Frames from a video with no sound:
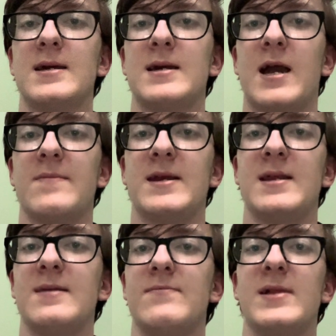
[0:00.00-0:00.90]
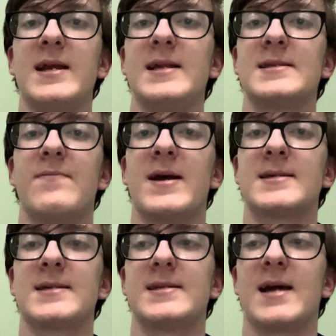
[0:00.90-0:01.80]
I mean, Blaney's the
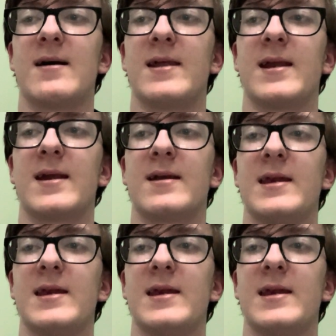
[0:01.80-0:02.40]
best at Talladega.